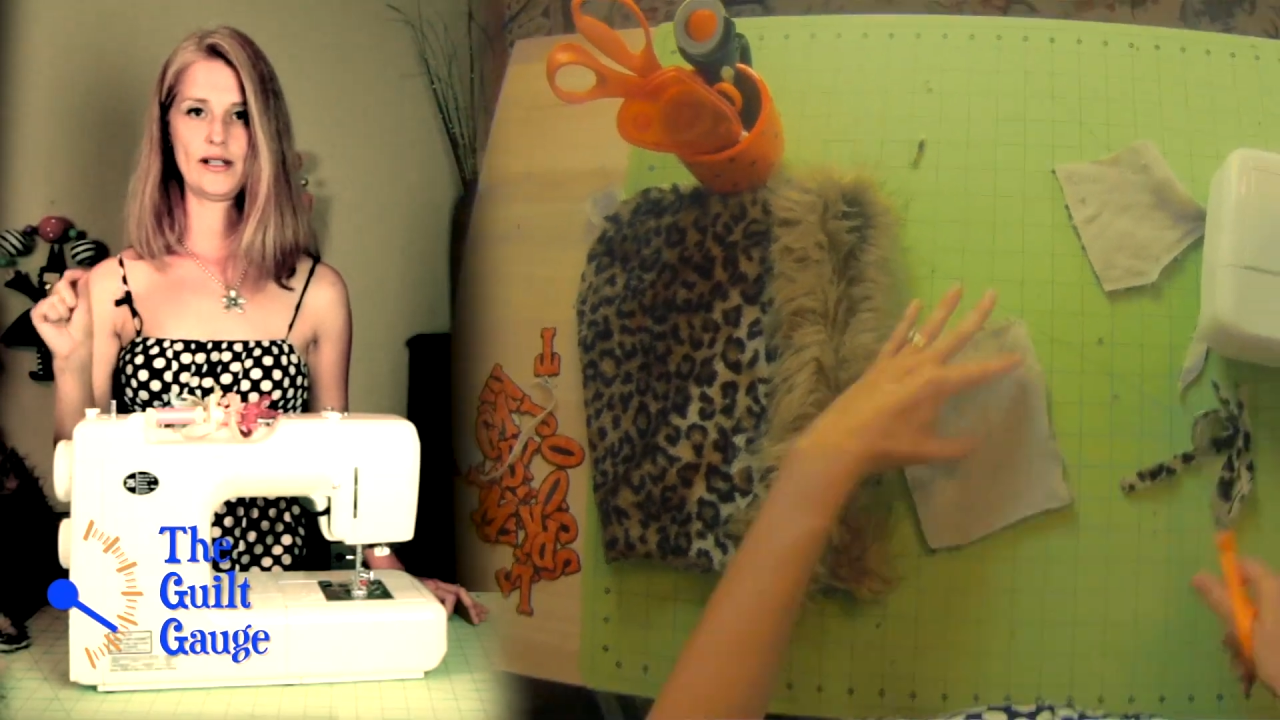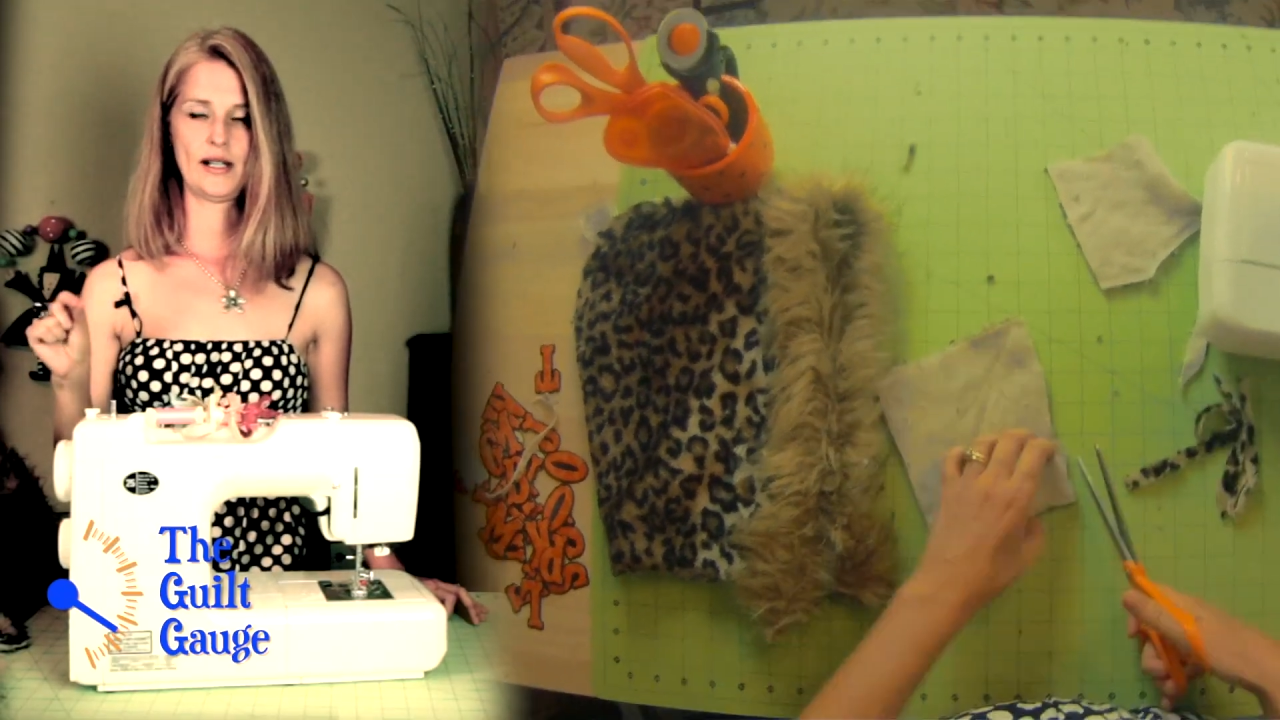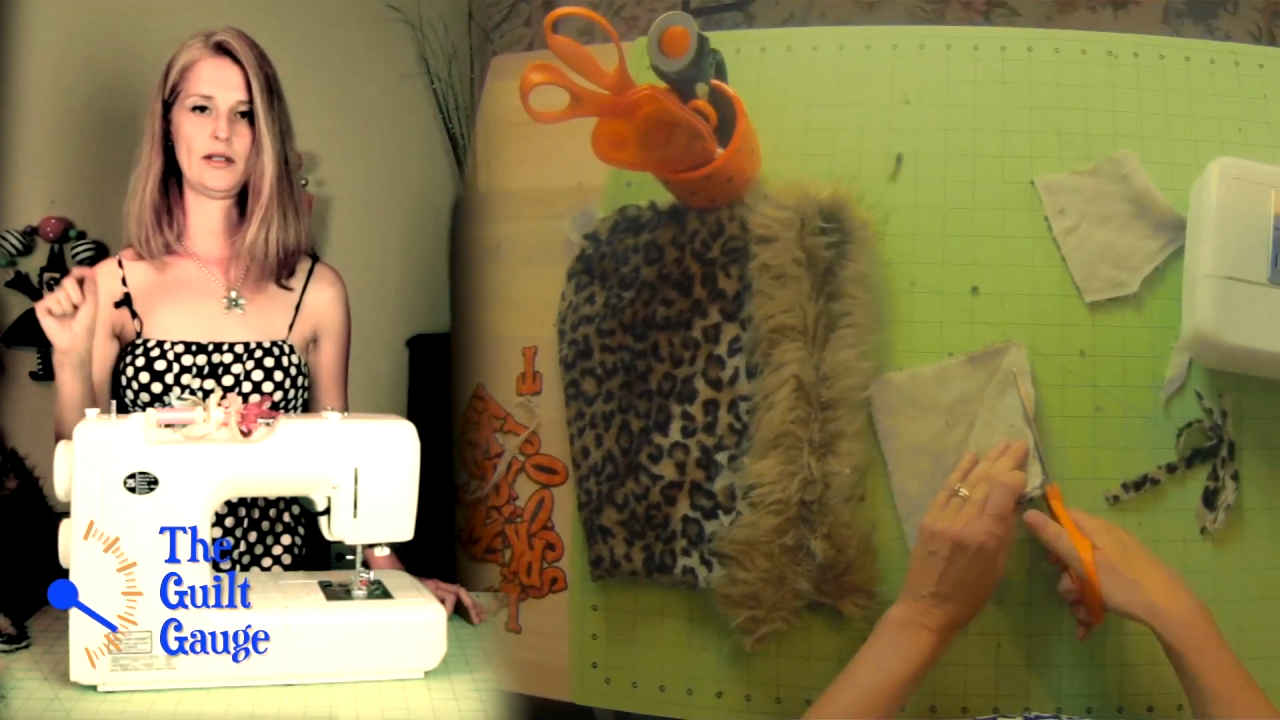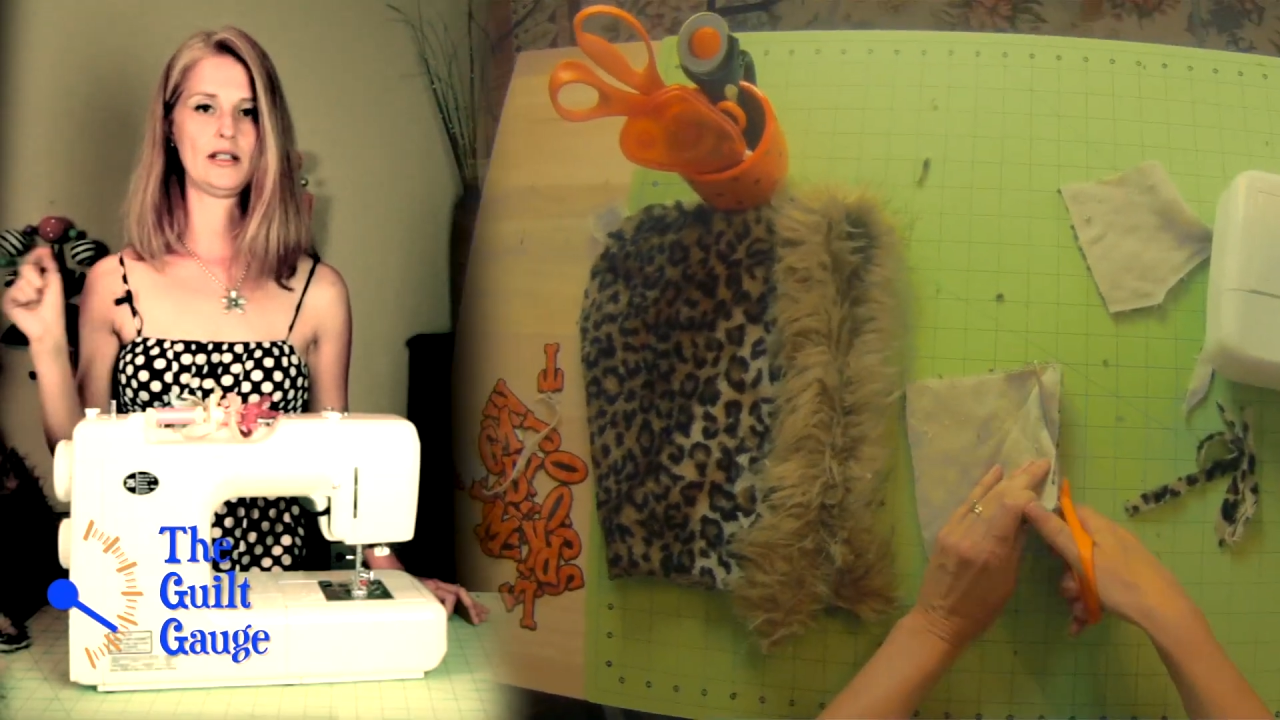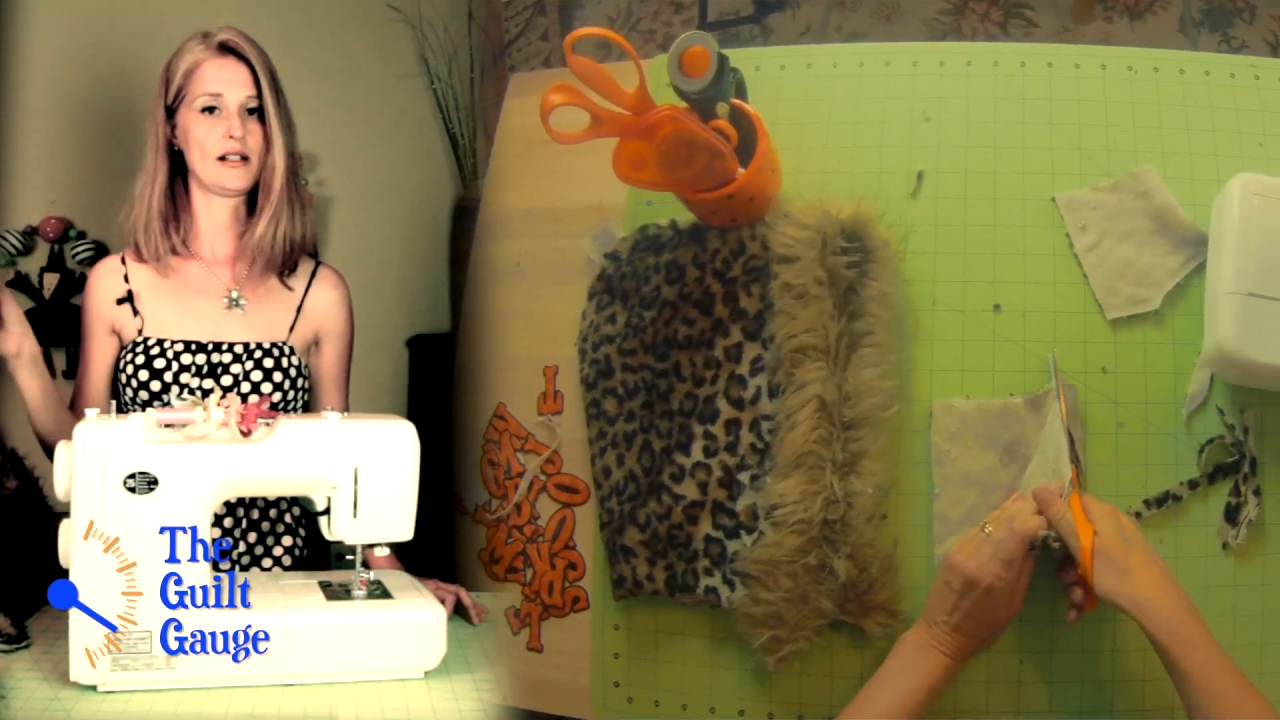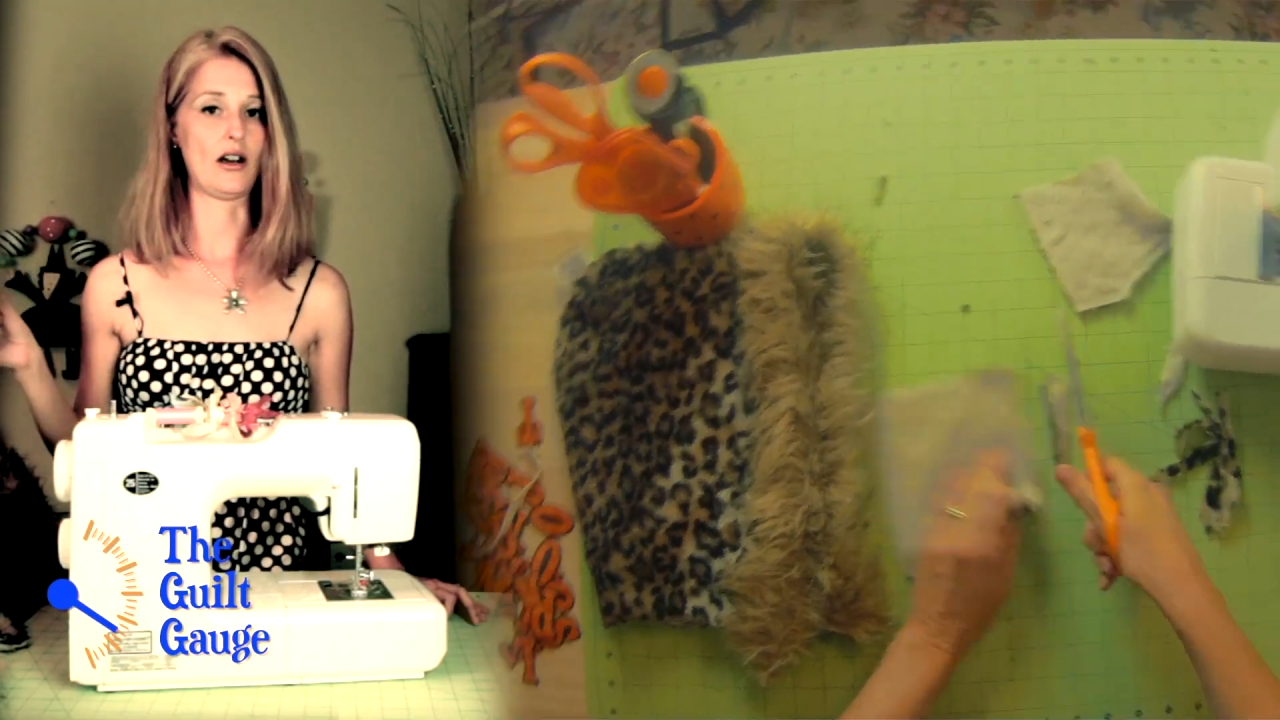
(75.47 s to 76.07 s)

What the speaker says: something that's